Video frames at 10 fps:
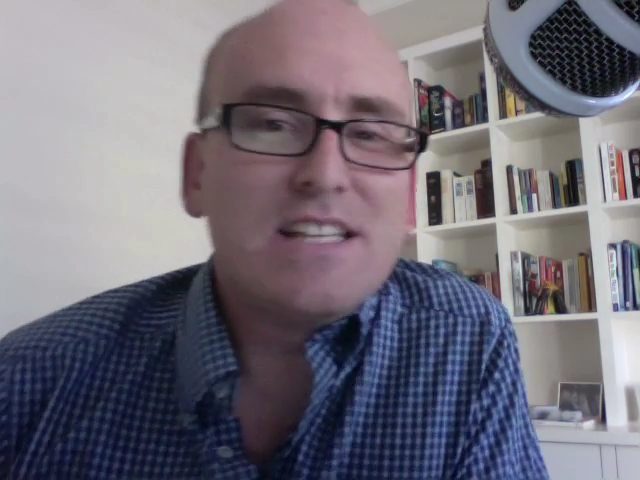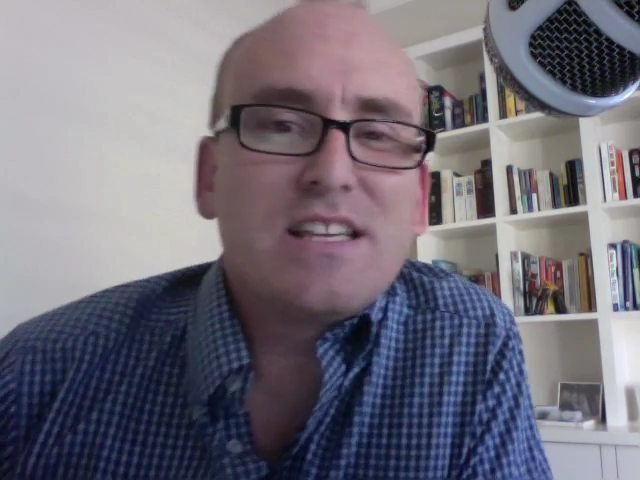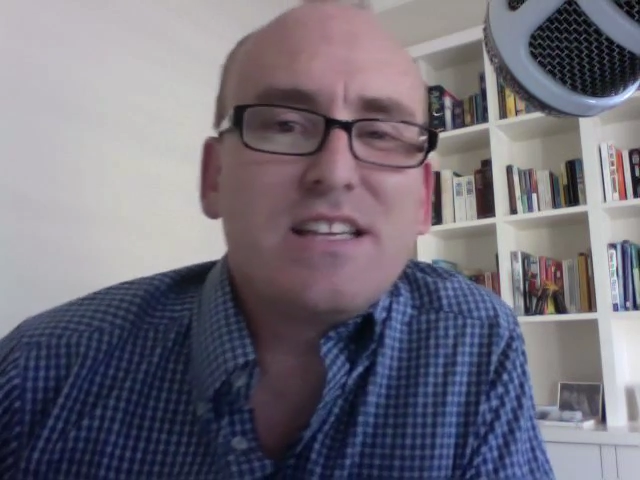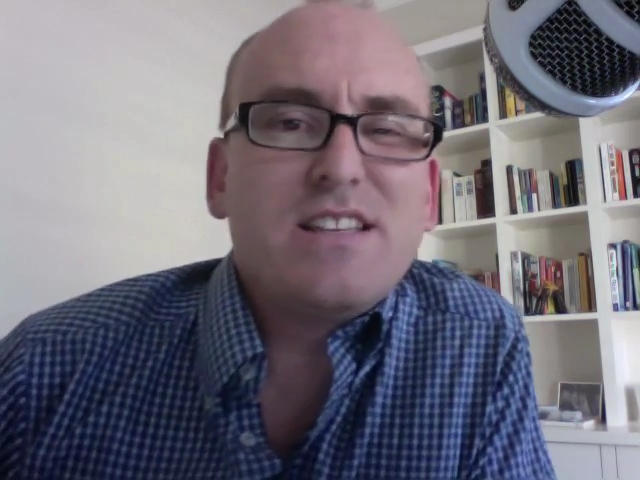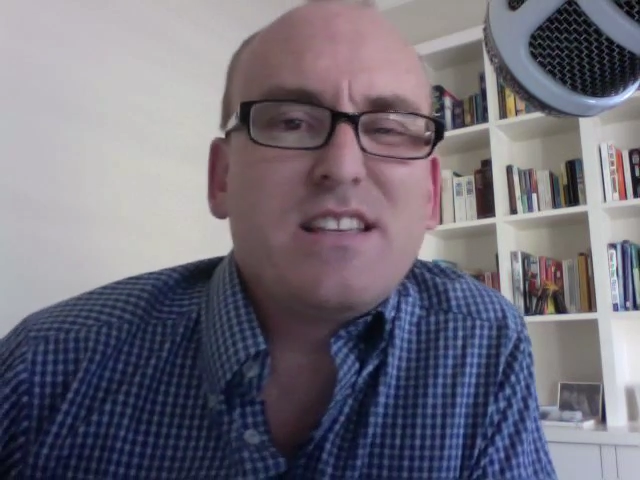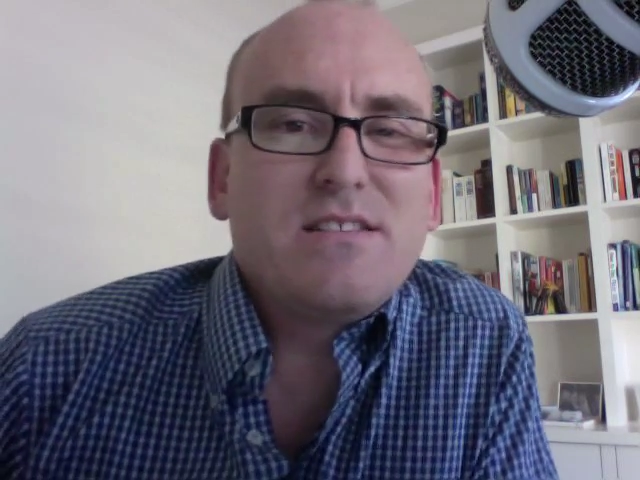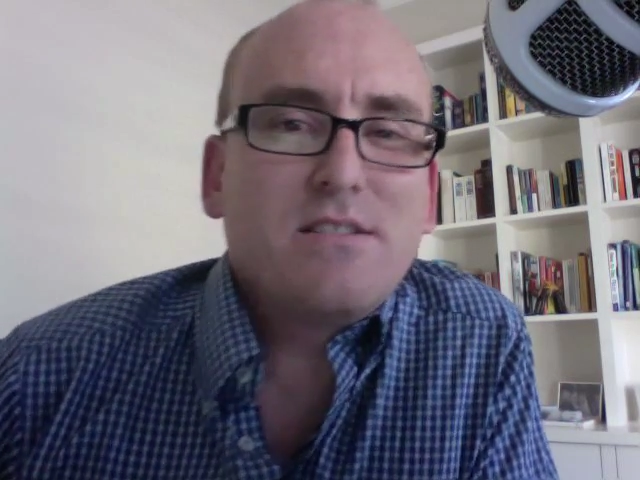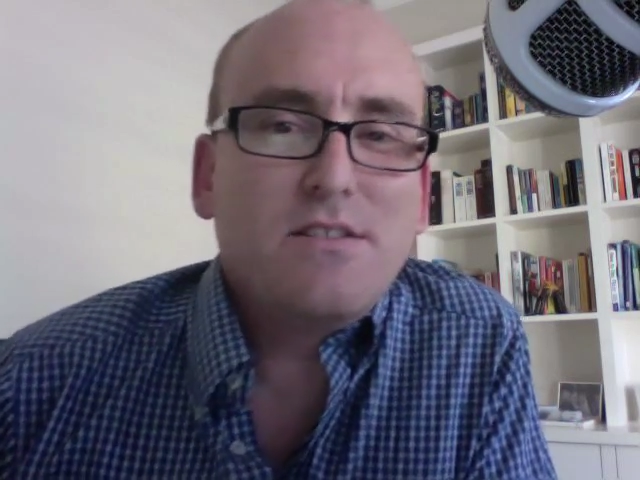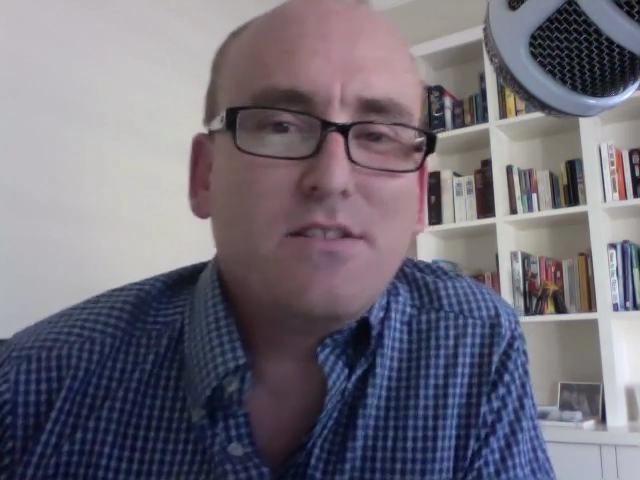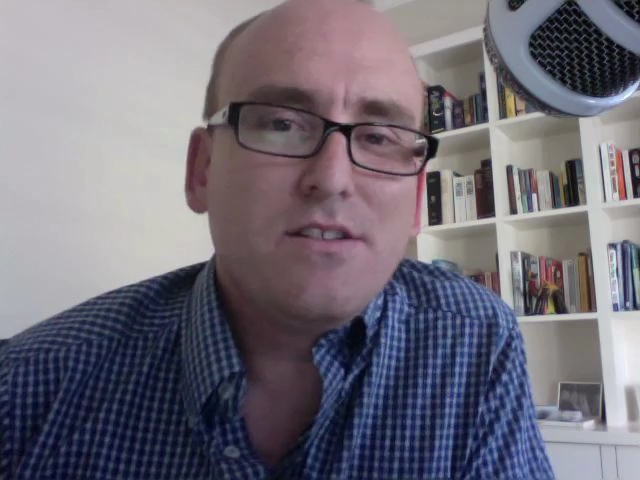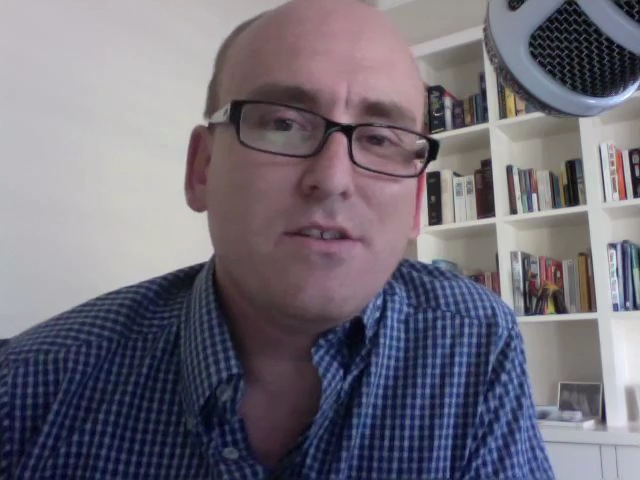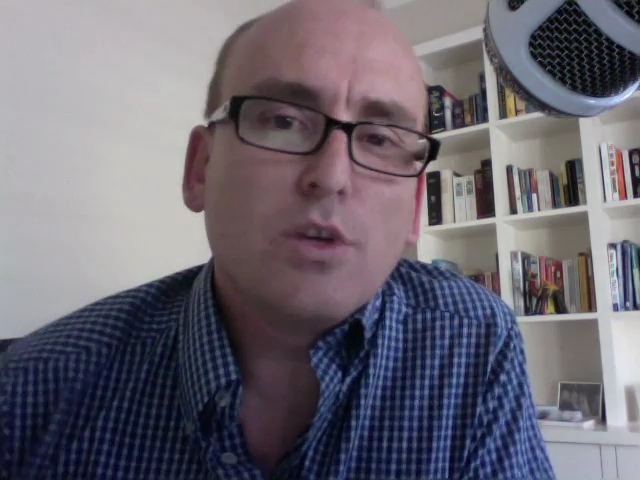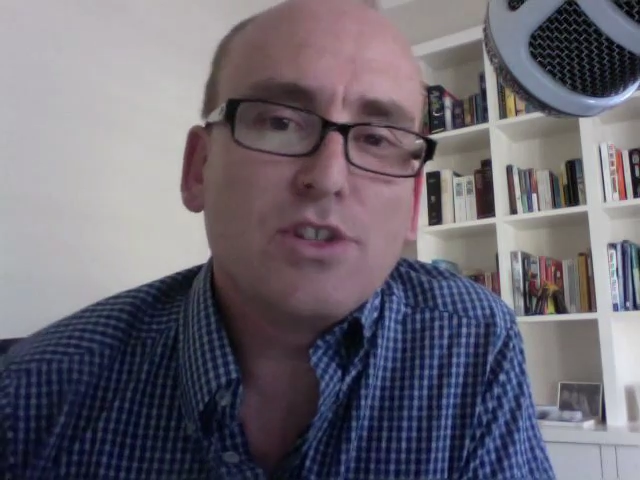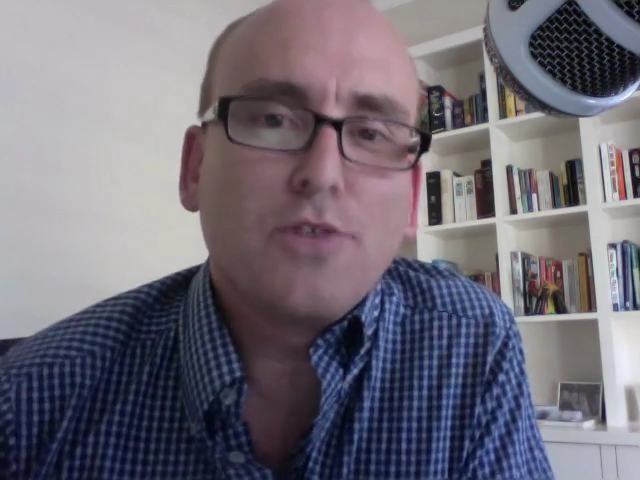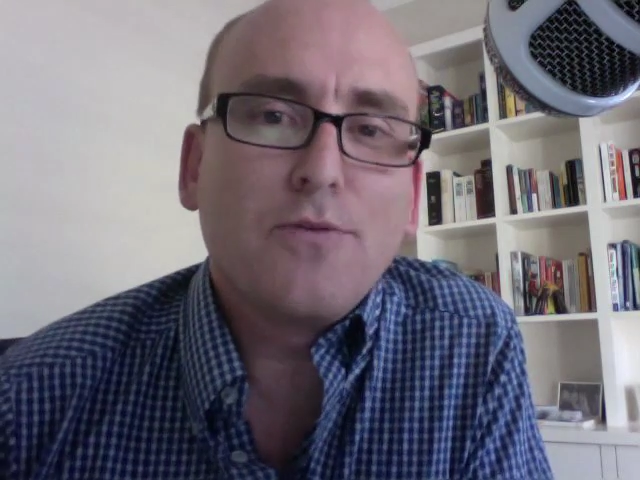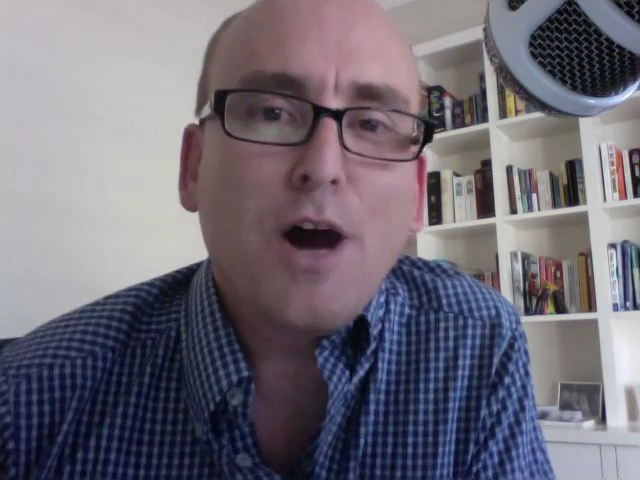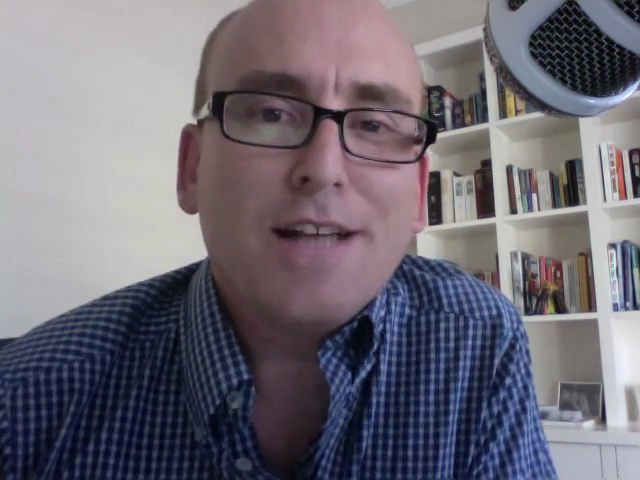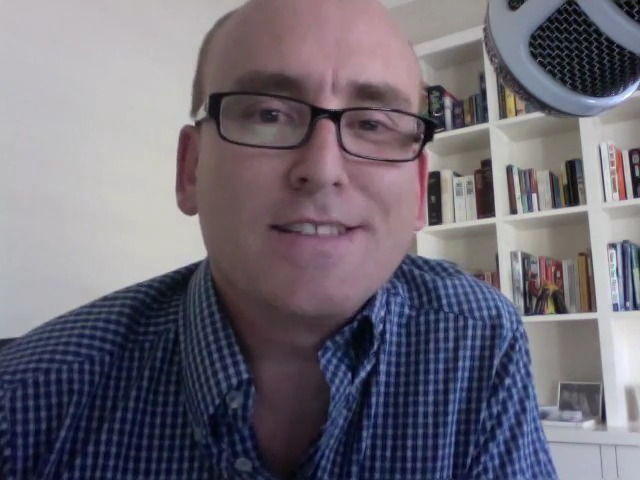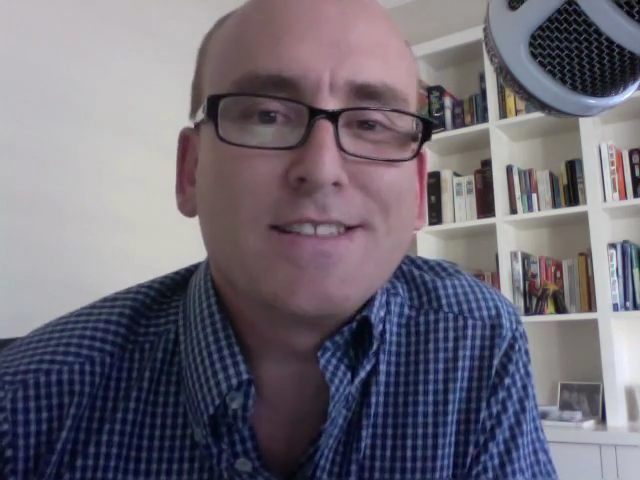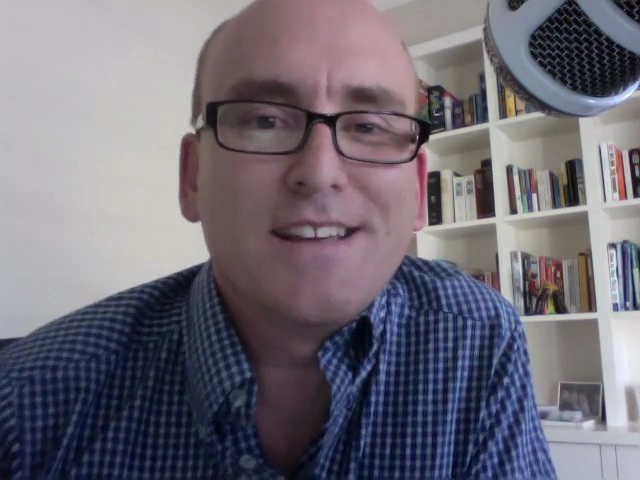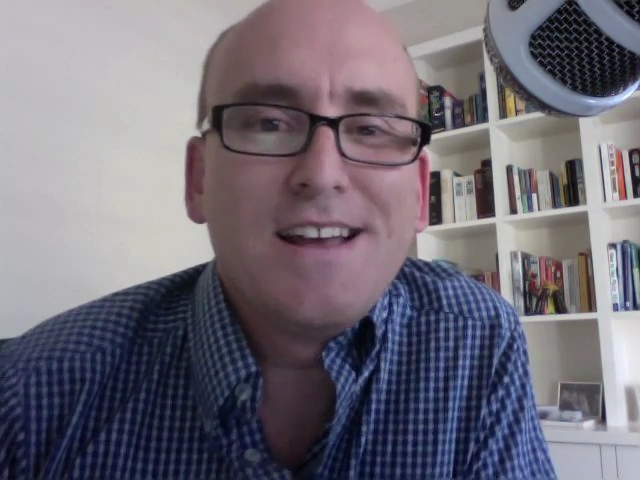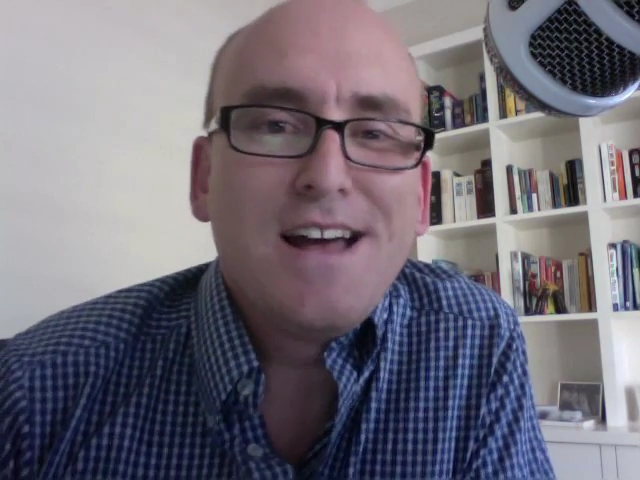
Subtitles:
is what's your vice?